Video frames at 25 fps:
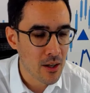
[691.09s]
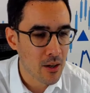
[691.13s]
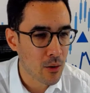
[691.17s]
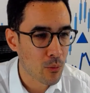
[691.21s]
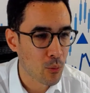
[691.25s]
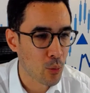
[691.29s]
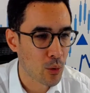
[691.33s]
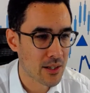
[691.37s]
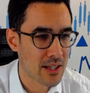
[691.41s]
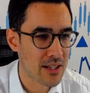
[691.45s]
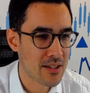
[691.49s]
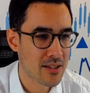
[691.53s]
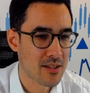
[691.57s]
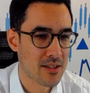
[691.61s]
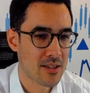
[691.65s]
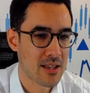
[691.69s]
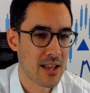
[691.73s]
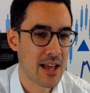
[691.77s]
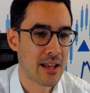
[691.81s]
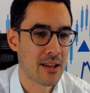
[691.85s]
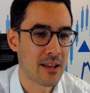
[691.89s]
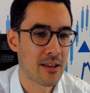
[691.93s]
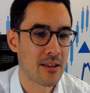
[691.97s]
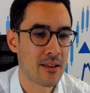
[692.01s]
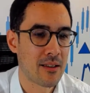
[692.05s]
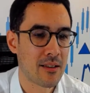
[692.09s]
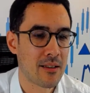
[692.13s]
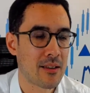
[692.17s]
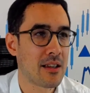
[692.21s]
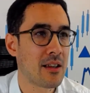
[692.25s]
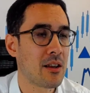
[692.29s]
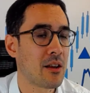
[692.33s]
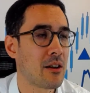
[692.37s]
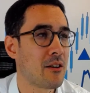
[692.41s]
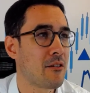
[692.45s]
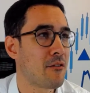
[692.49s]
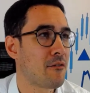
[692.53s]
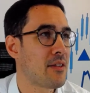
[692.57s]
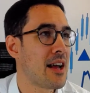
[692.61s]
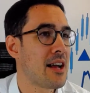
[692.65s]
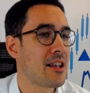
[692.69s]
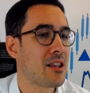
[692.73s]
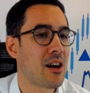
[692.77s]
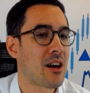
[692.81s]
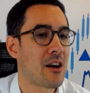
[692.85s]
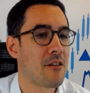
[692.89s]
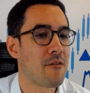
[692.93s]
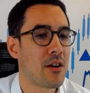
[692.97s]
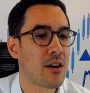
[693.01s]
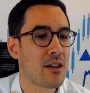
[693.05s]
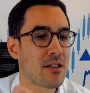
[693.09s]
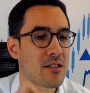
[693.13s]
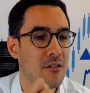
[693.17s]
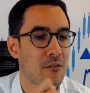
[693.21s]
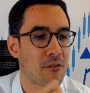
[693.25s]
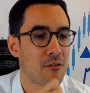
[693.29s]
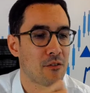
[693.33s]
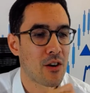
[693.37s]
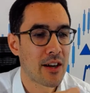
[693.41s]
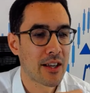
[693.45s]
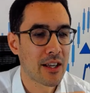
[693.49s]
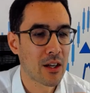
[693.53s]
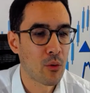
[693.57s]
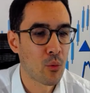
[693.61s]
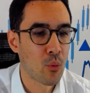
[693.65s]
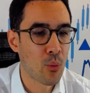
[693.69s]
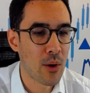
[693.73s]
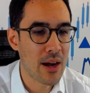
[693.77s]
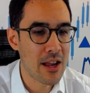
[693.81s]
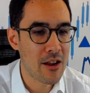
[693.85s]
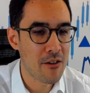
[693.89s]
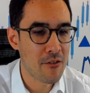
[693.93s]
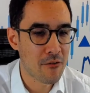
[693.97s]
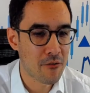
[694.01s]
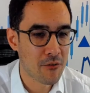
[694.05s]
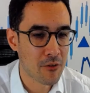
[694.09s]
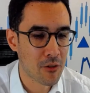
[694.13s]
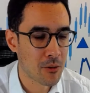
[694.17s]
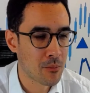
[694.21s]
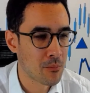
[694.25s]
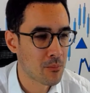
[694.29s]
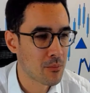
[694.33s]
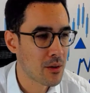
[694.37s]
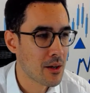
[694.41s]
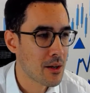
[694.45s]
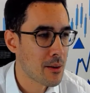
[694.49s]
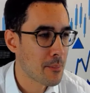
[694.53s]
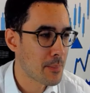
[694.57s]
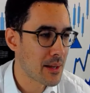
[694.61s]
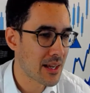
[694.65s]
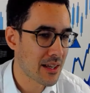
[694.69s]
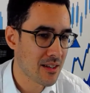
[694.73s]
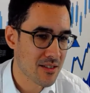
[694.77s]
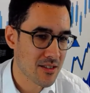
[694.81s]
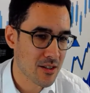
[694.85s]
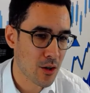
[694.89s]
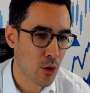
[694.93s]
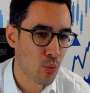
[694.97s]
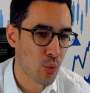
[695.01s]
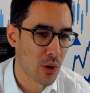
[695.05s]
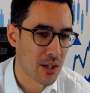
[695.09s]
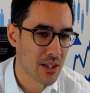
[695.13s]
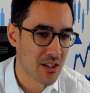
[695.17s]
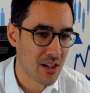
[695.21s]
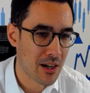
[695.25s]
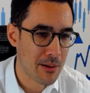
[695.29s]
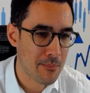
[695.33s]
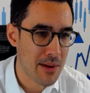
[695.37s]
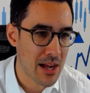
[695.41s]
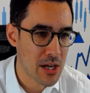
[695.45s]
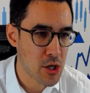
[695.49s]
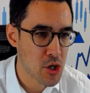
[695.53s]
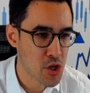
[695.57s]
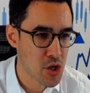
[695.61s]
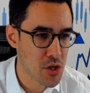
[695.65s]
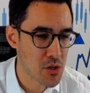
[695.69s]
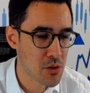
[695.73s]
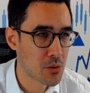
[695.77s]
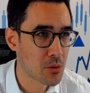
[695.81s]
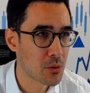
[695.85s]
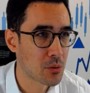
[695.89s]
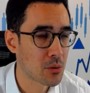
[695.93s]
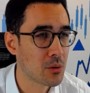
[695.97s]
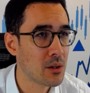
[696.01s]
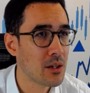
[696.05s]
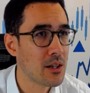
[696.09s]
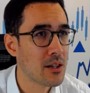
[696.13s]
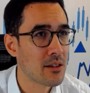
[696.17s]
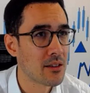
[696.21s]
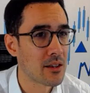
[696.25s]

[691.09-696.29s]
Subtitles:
What is then, if they're diversifying away from being so one-dimensional,